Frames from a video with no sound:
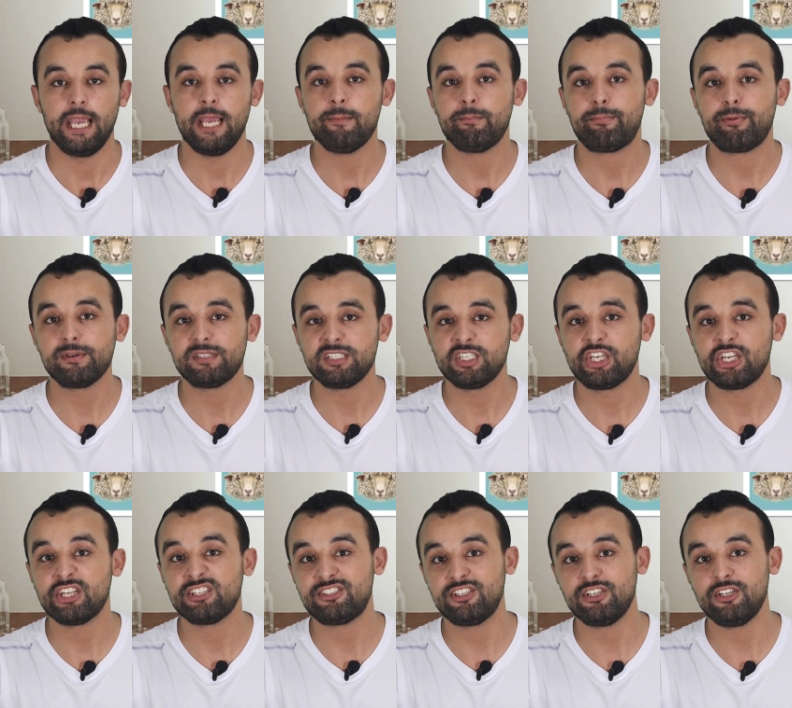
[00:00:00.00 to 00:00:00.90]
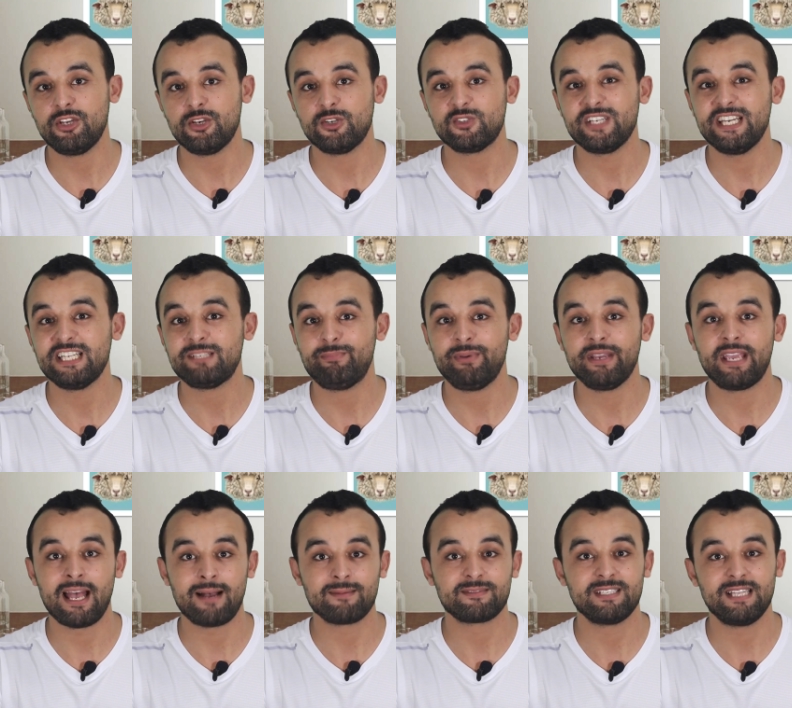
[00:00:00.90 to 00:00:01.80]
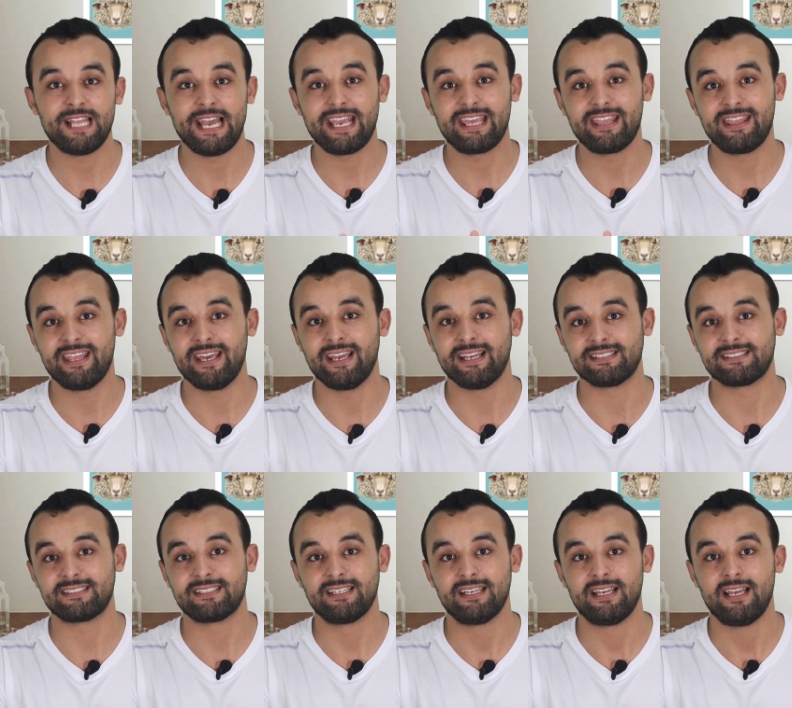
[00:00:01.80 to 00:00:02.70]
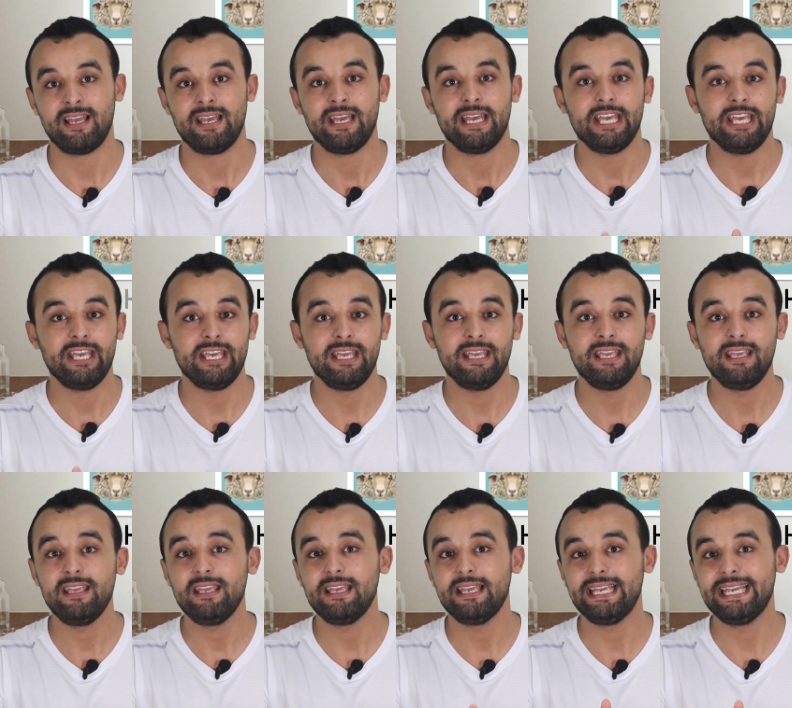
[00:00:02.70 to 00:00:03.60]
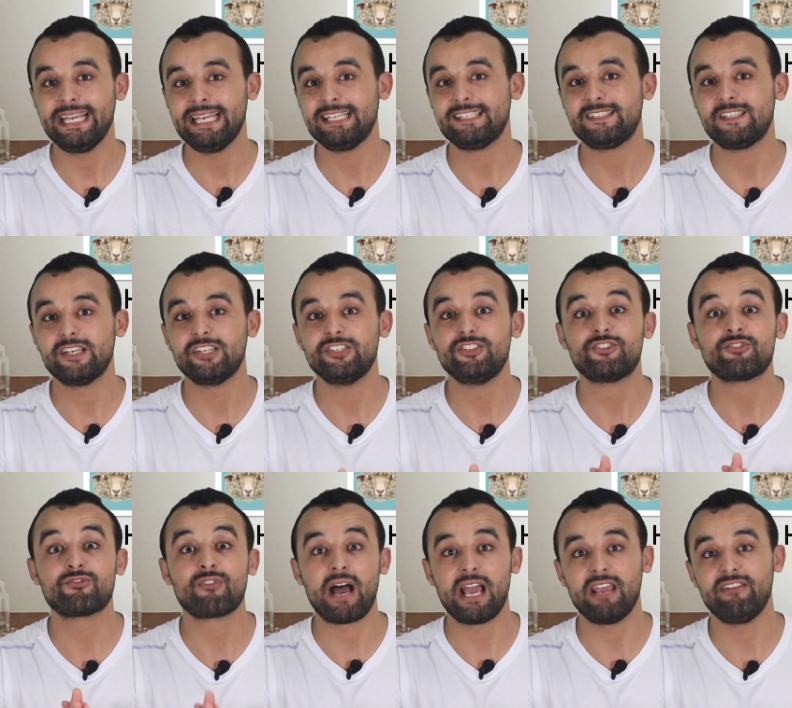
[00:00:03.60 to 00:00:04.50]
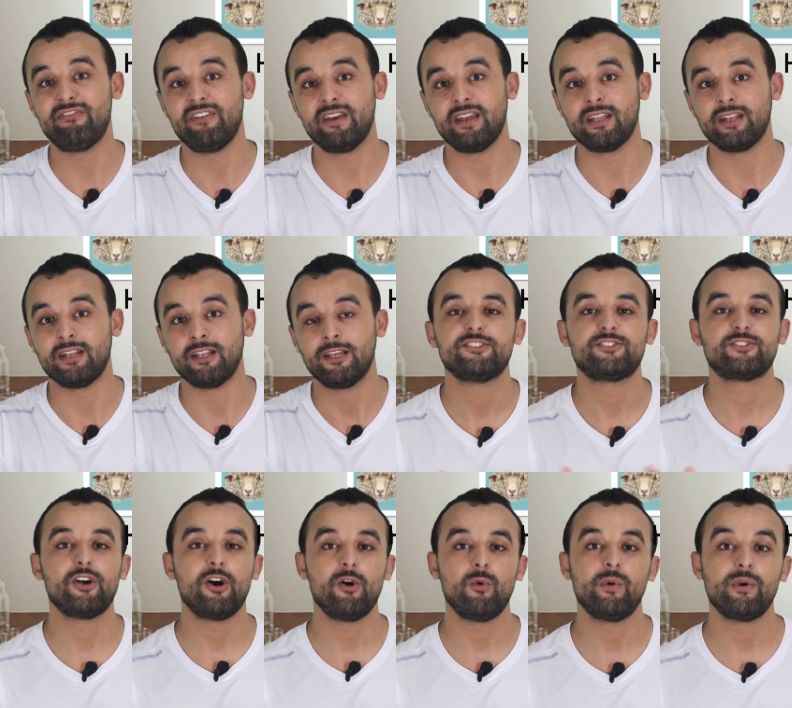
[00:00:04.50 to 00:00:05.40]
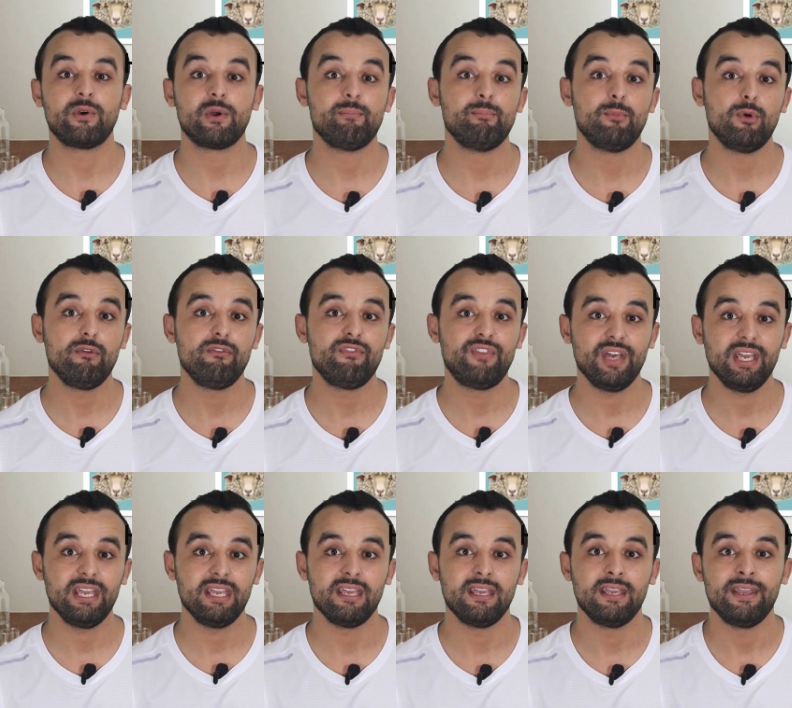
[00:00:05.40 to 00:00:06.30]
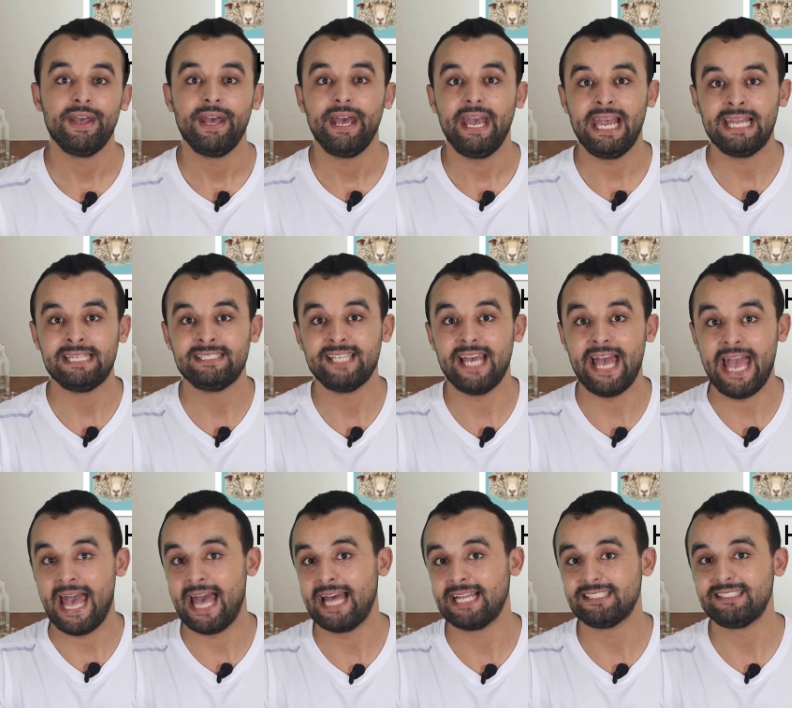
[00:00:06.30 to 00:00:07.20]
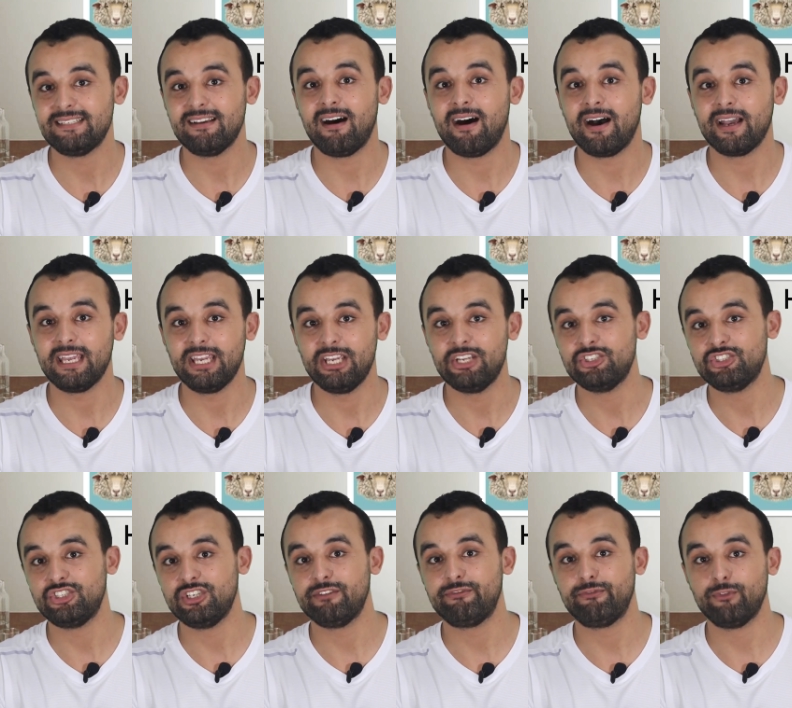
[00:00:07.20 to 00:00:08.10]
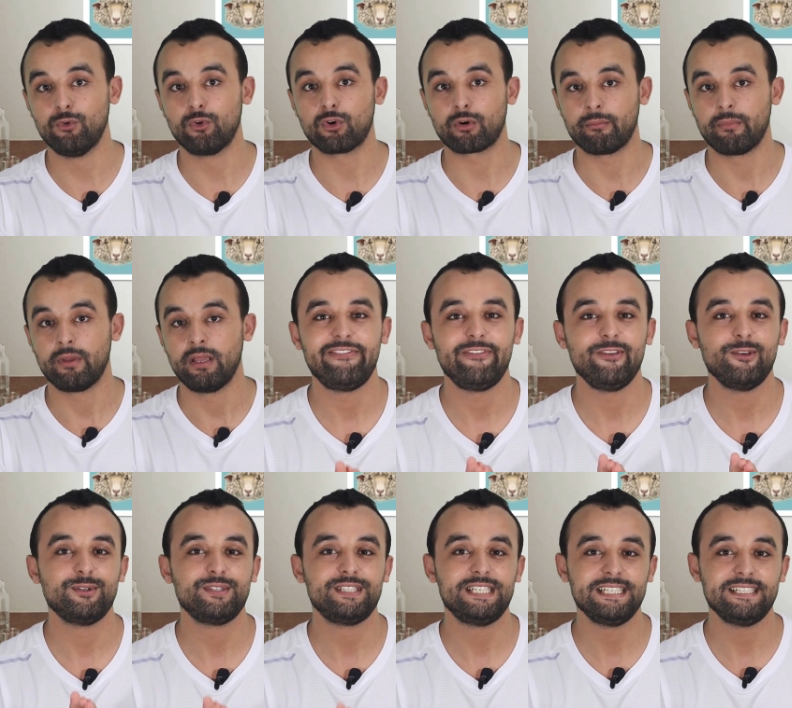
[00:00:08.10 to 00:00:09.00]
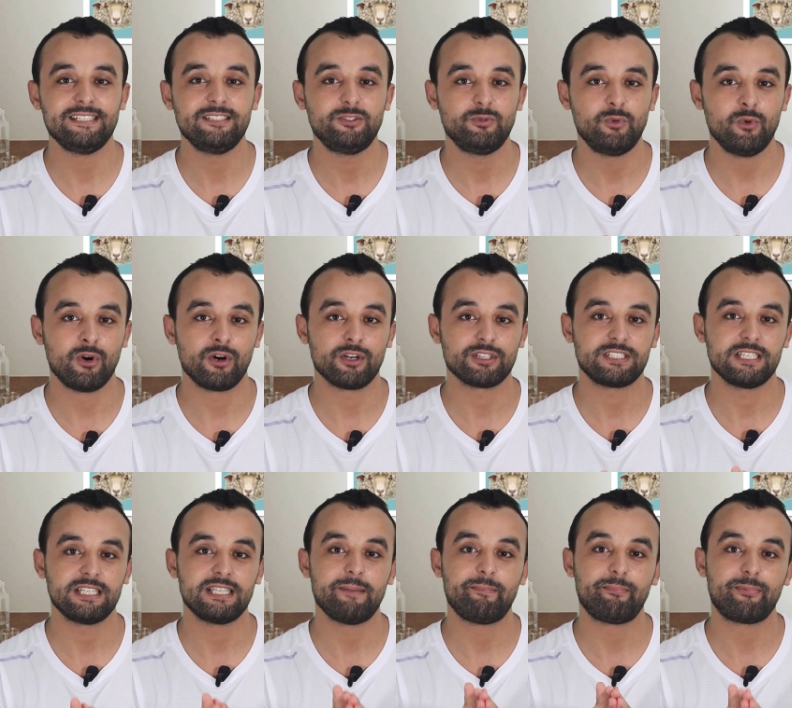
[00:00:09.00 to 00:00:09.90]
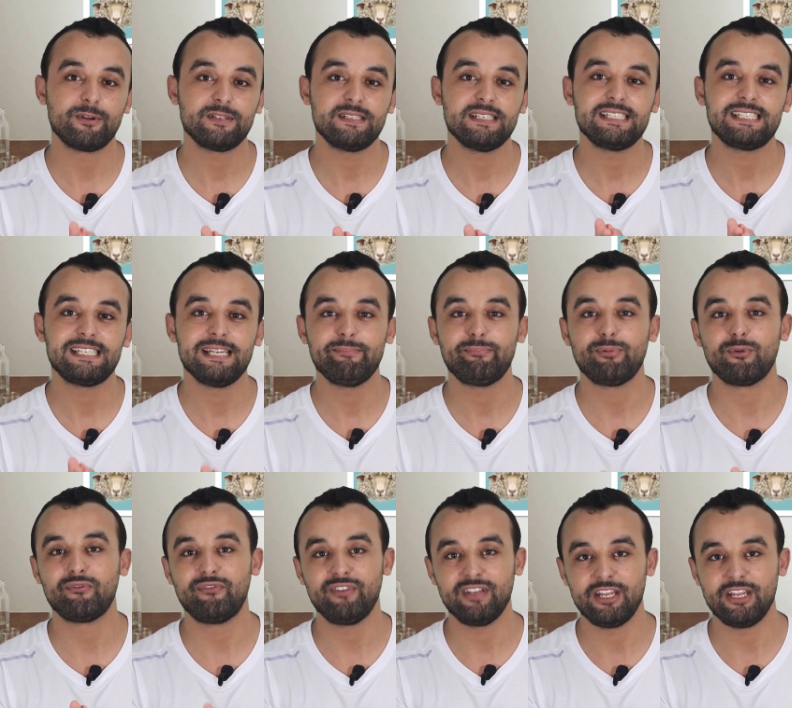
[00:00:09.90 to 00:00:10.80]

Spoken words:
In present continuous, it becomes like this. He is driving. So we remove the E and add ing form. If you didn't watch the present simple